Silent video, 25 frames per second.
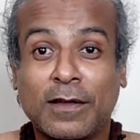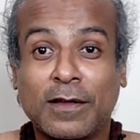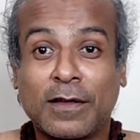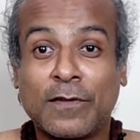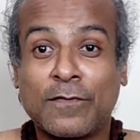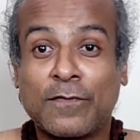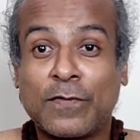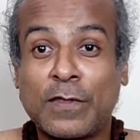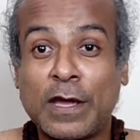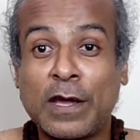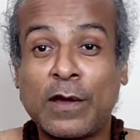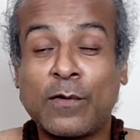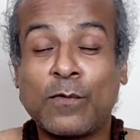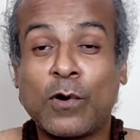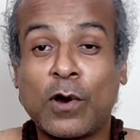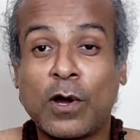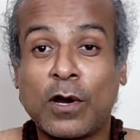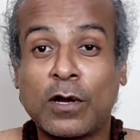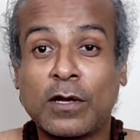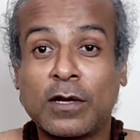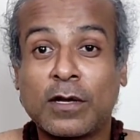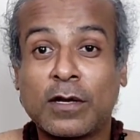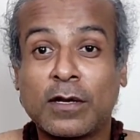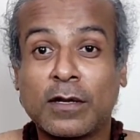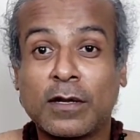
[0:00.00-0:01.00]
If they
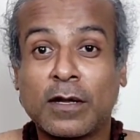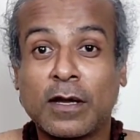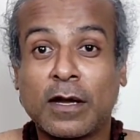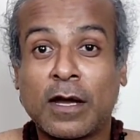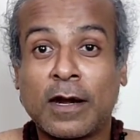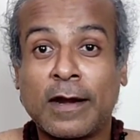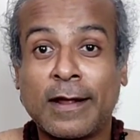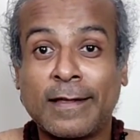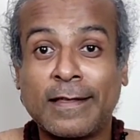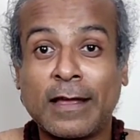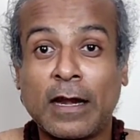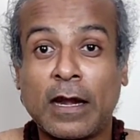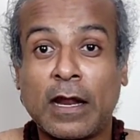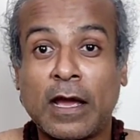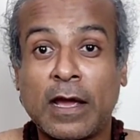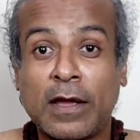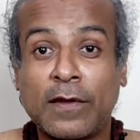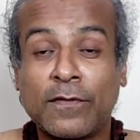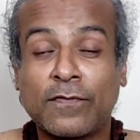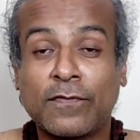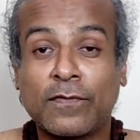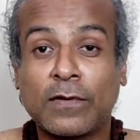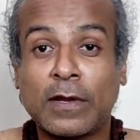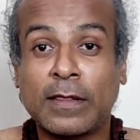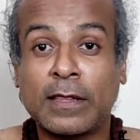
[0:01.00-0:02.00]
want another
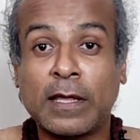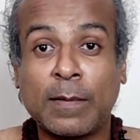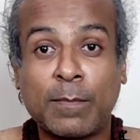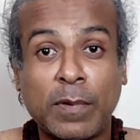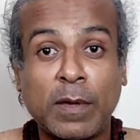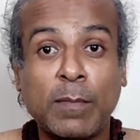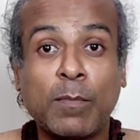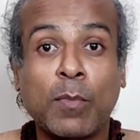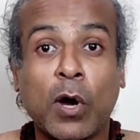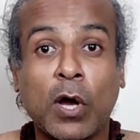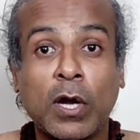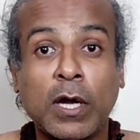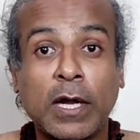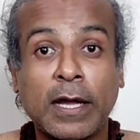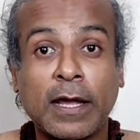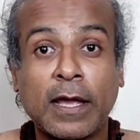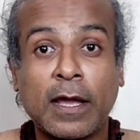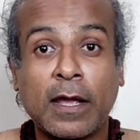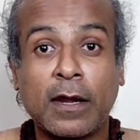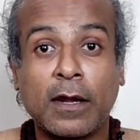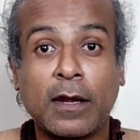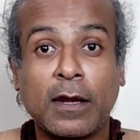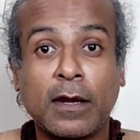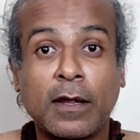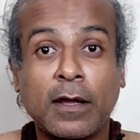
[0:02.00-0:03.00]
life, let them be born
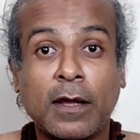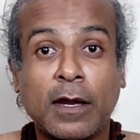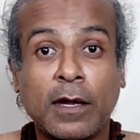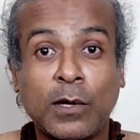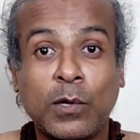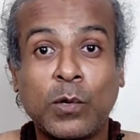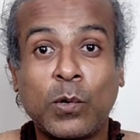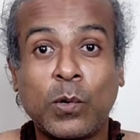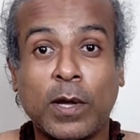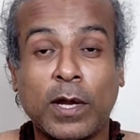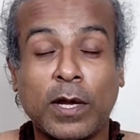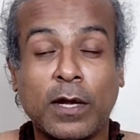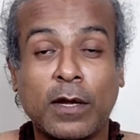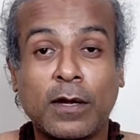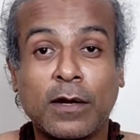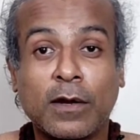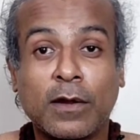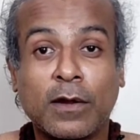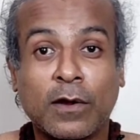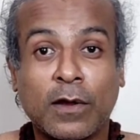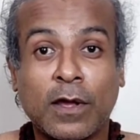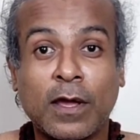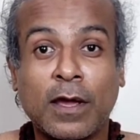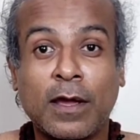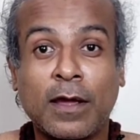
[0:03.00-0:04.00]
again and do it.
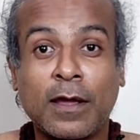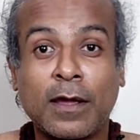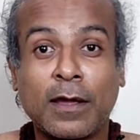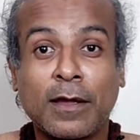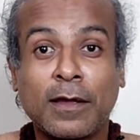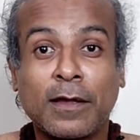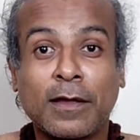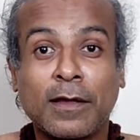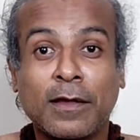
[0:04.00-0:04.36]
Okay?